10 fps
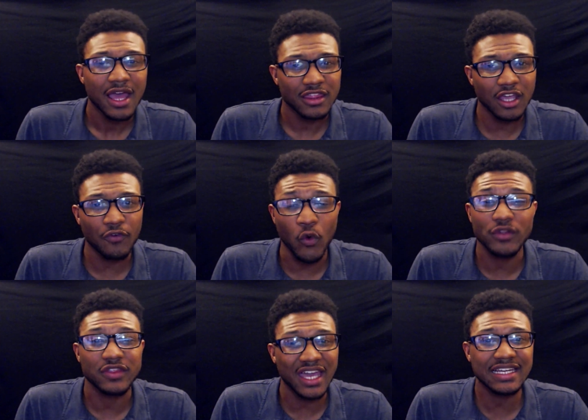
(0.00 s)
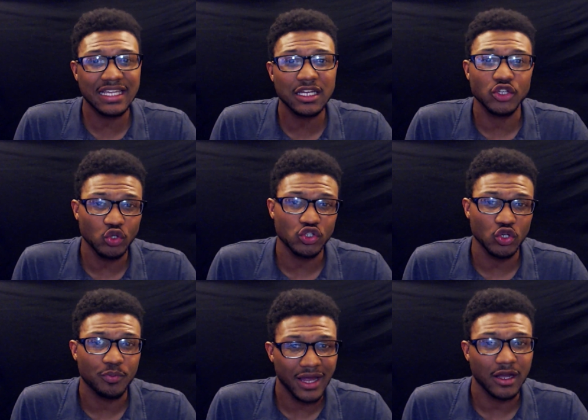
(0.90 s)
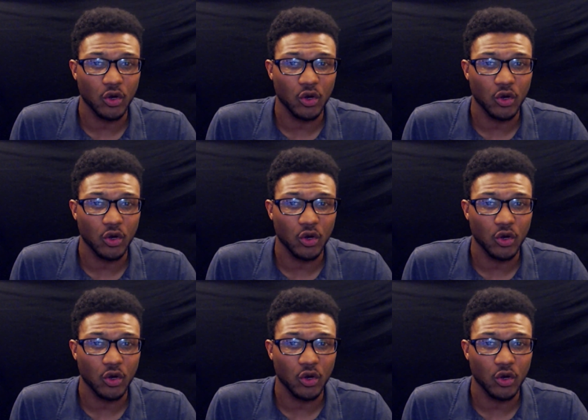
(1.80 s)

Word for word: Therefore, they need a YouTube Red